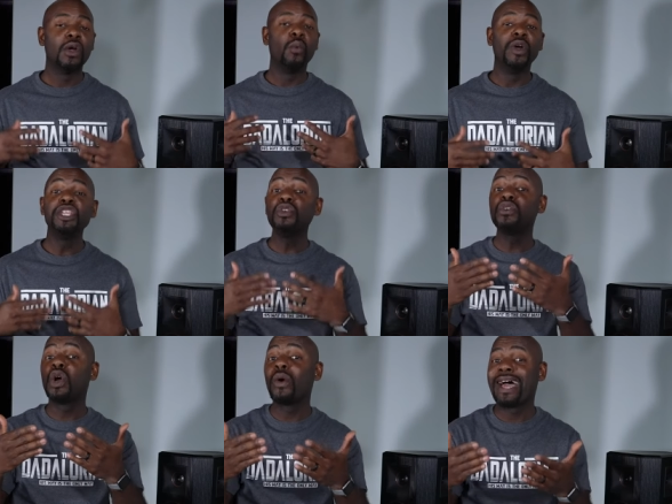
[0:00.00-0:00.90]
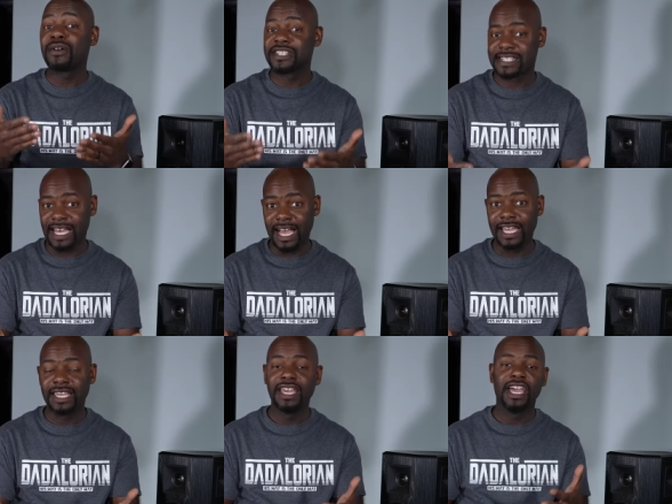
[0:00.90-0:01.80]
when you go
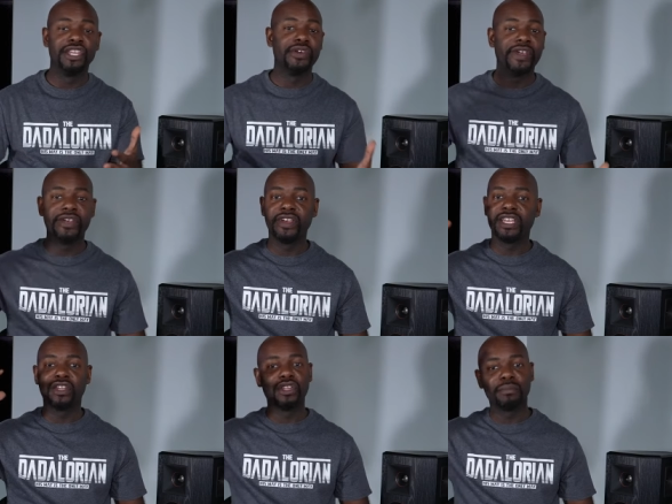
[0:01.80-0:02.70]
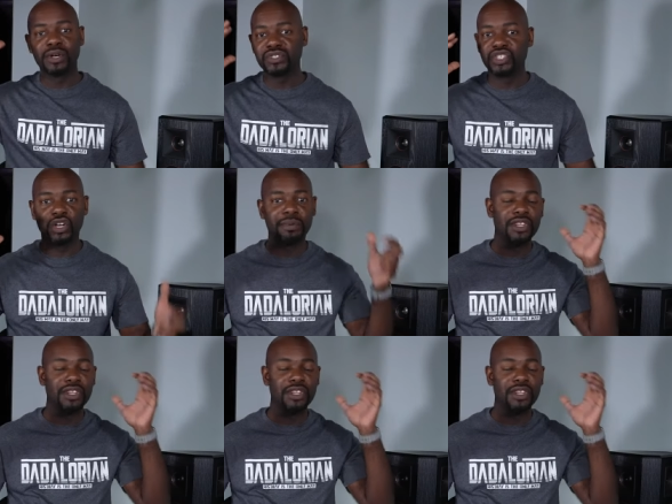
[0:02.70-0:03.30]
outside and you're hearing, you know, the birds chirping,